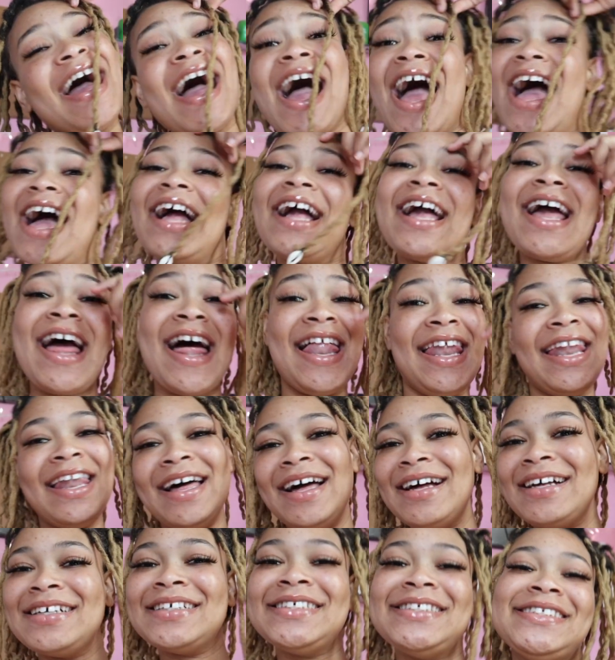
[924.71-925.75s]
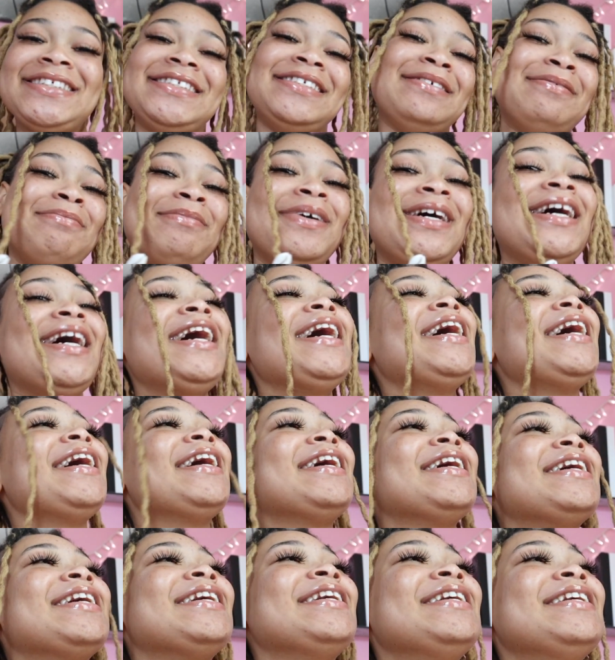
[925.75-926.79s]
I got locks in my
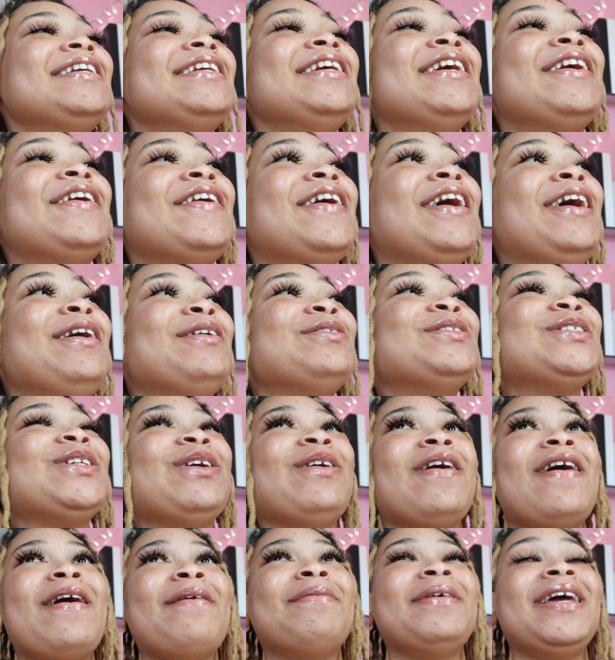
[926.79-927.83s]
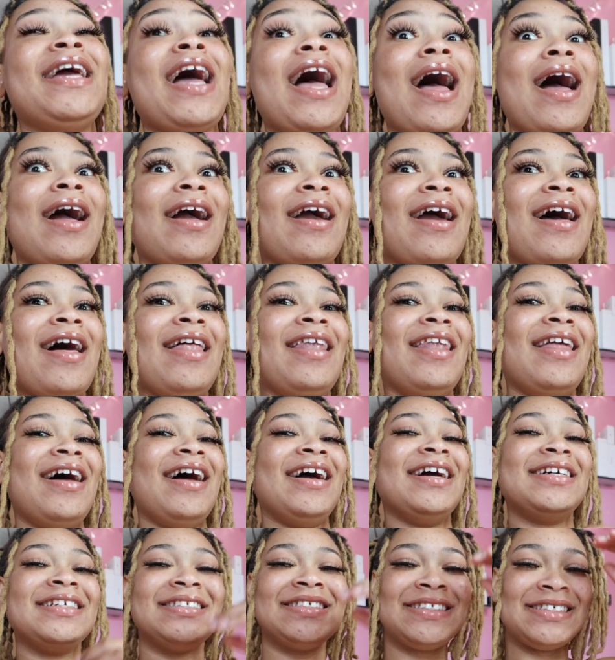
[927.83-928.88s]
hair. Yo, I'm so happy. I got
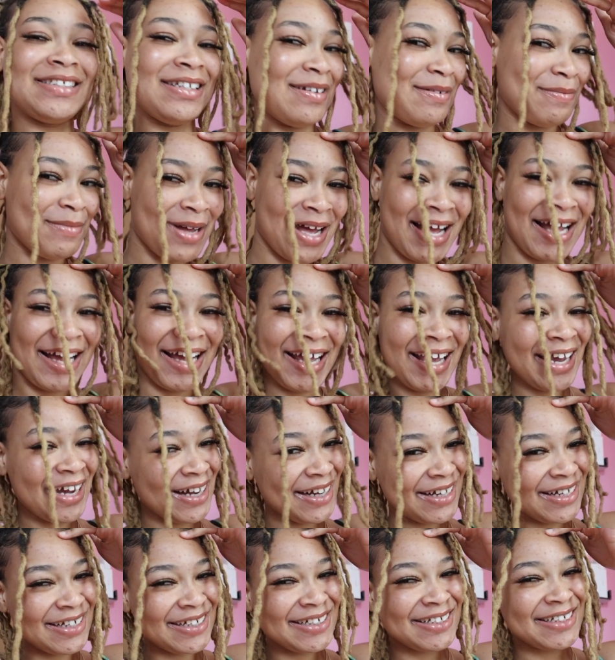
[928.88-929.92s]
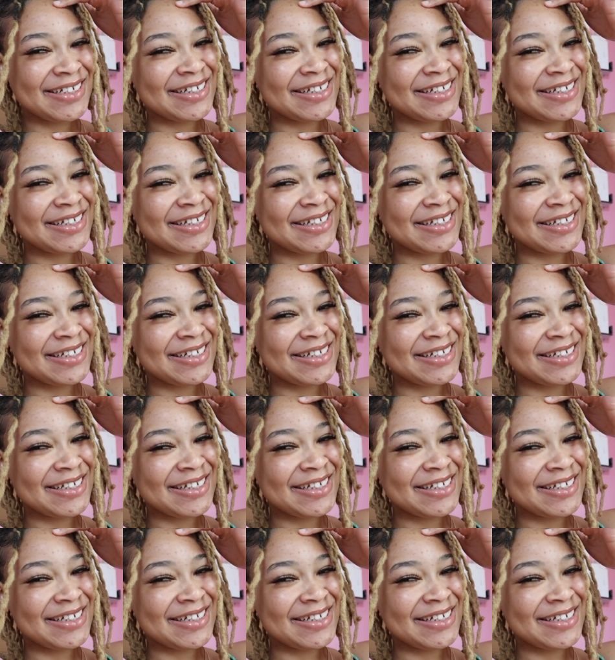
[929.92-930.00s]
locks in my hair.